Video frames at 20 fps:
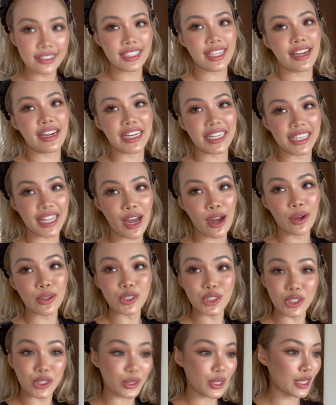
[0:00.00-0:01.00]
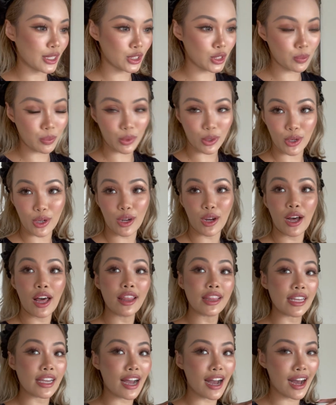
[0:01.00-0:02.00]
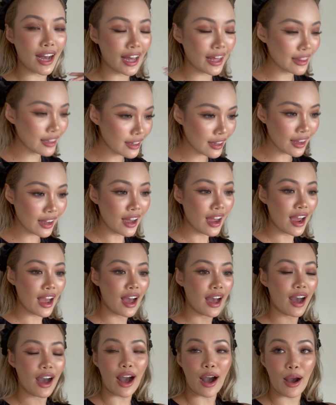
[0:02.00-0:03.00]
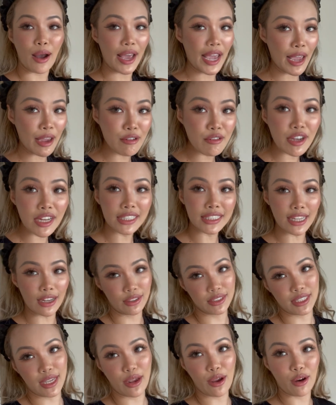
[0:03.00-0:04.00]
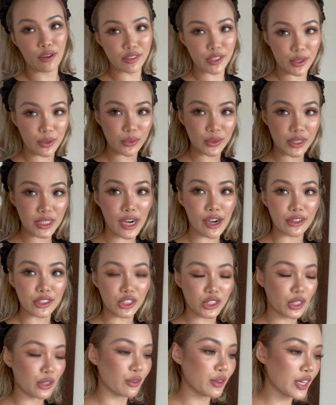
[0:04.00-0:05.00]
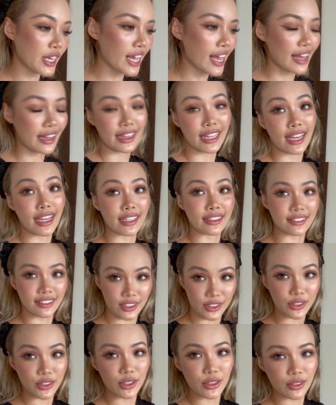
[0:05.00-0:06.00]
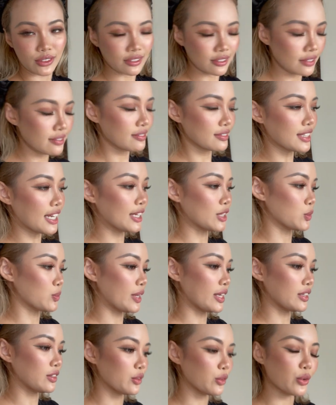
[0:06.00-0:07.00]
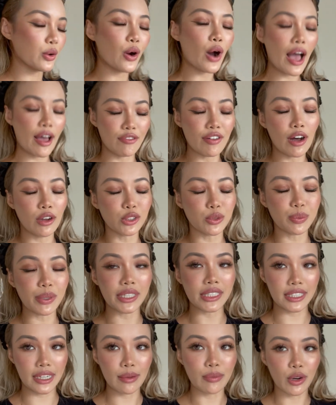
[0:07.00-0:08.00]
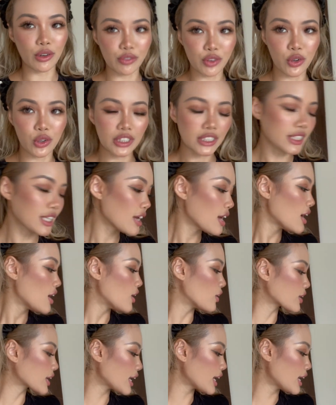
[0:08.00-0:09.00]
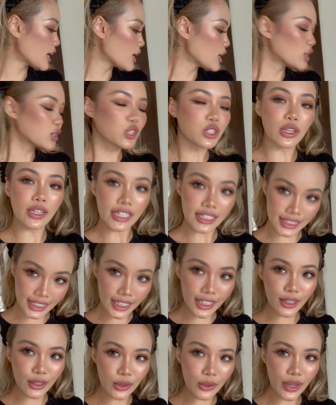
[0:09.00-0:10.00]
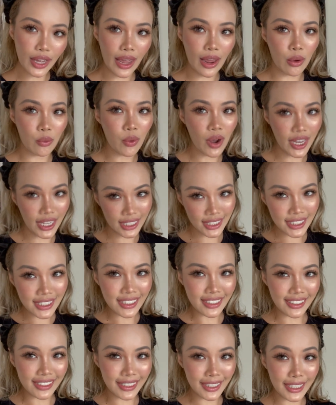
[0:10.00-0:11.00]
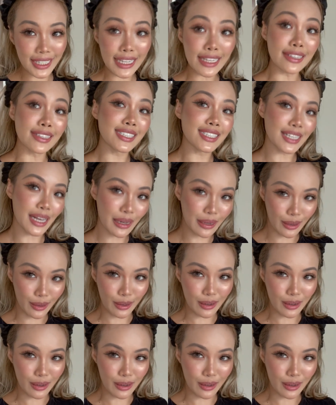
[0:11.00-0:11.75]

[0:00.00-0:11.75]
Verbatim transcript: they are allowed to explore the other uh, areas outside of their own territory and then, you know, that is when you have housebreak them, of course. Okay, so let's take a look at what is needed inside a